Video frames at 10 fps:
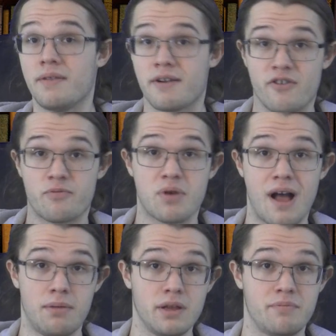while there have
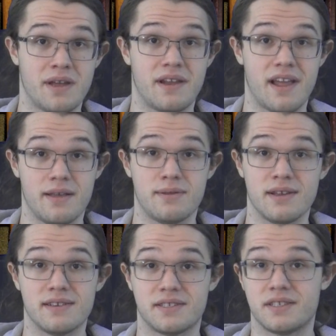probably been
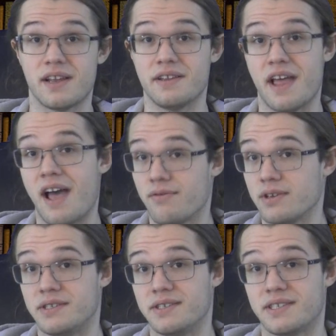atheists in
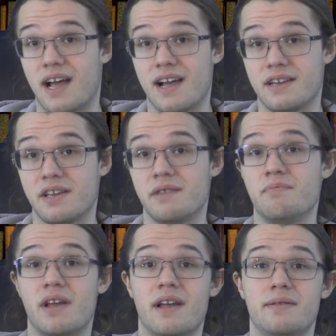every
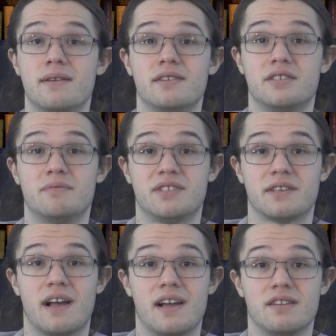society, atheism as
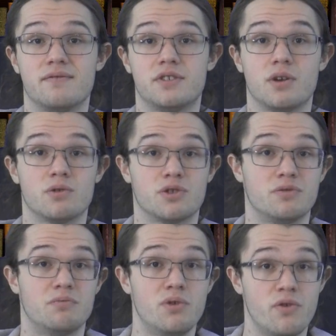a kind of
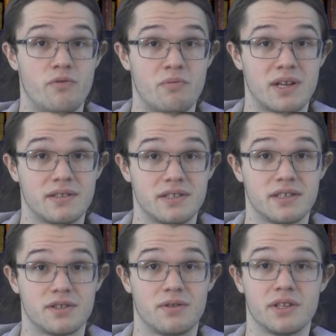social movement
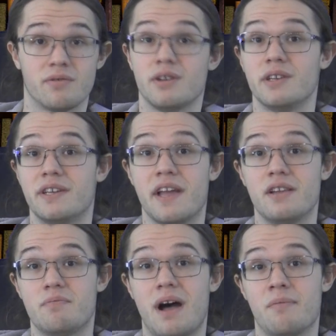has only really
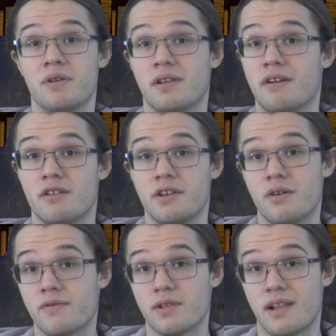gained popularity
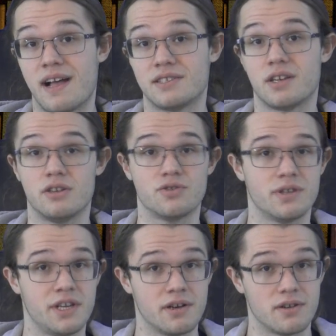over the last
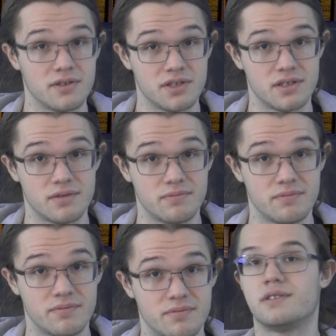hundred years.
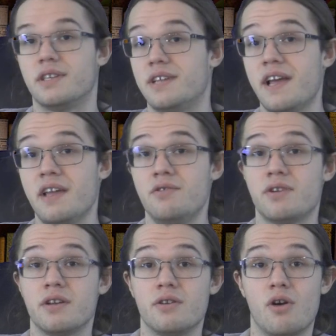Today
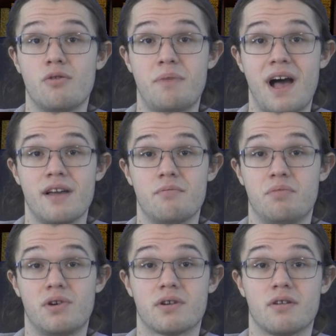you can go buy a
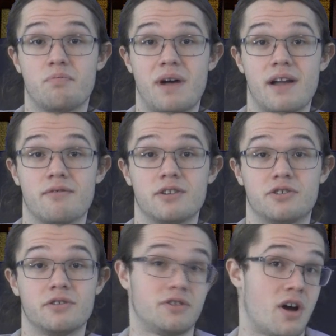book by
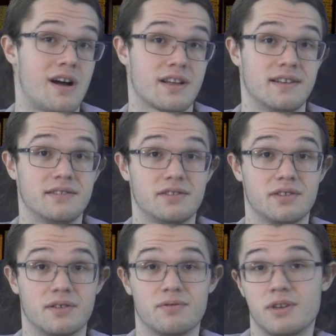Richard
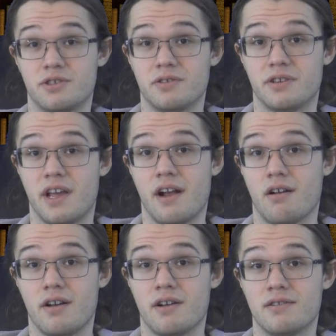Dawkins or Richard
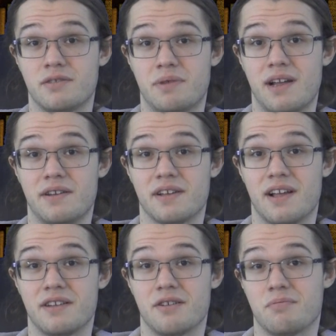Carrier, depending
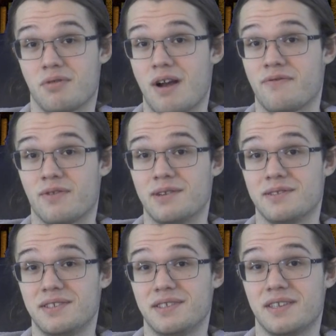on your
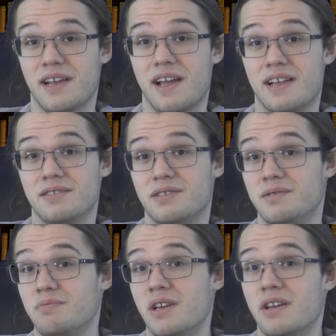preference, and
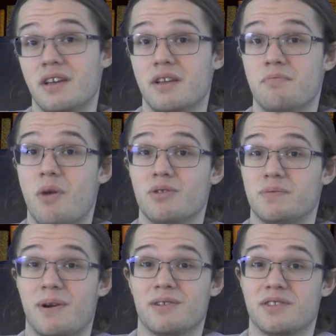in
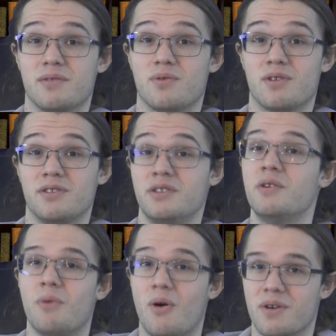most parts of the world
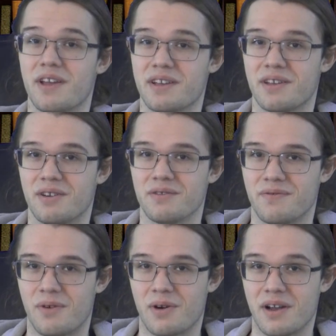you won't get
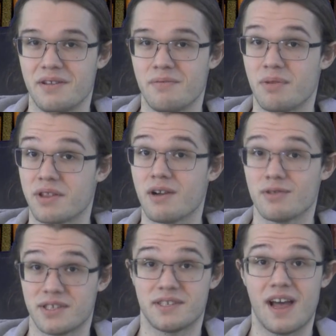killed for it. But
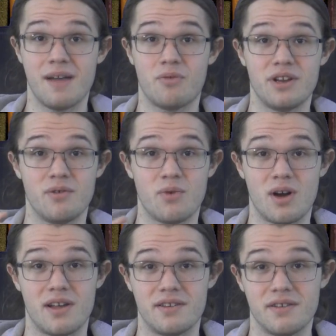there was a time when you
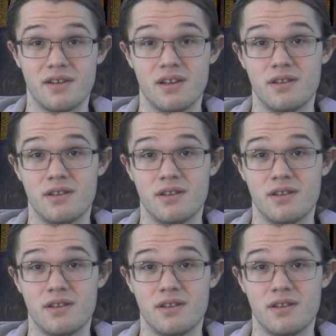would.